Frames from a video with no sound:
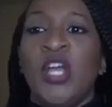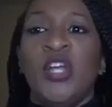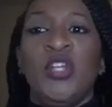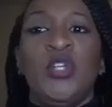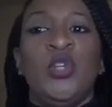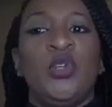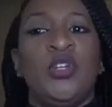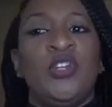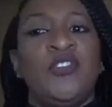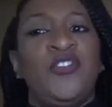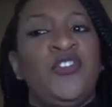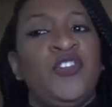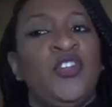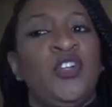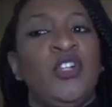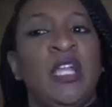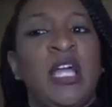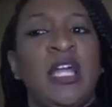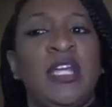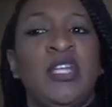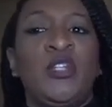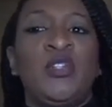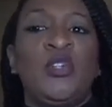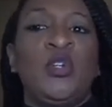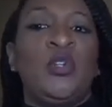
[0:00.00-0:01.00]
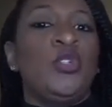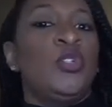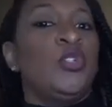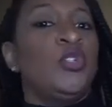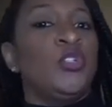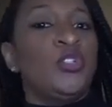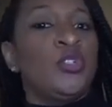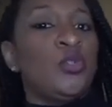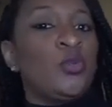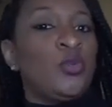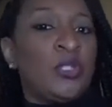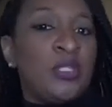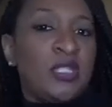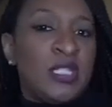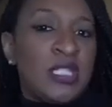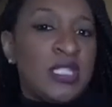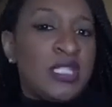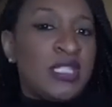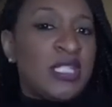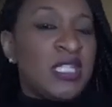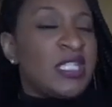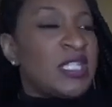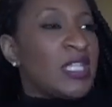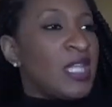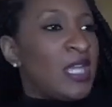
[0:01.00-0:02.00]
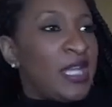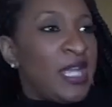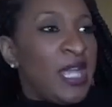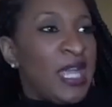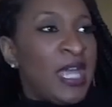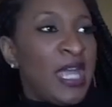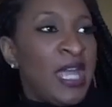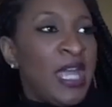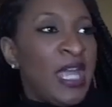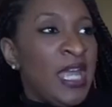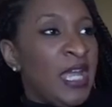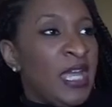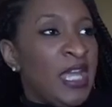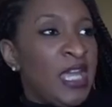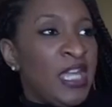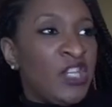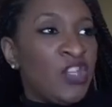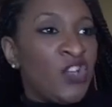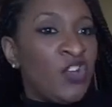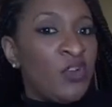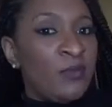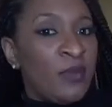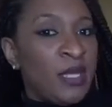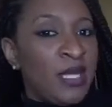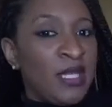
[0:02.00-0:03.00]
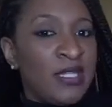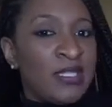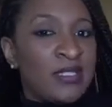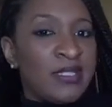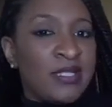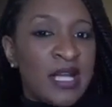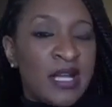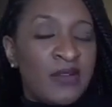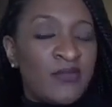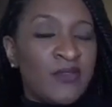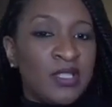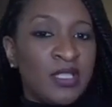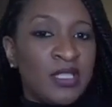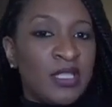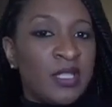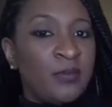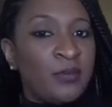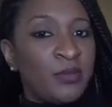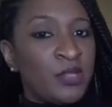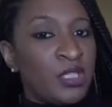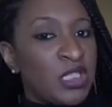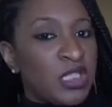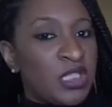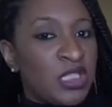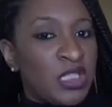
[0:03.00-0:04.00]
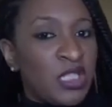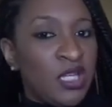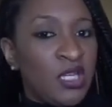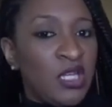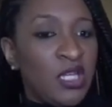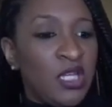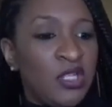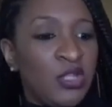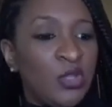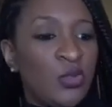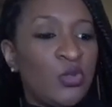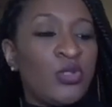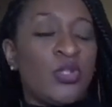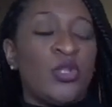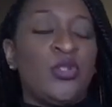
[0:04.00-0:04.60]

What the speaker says: You could feel like, you're doing this, and that, and your mate is not really appreciating you.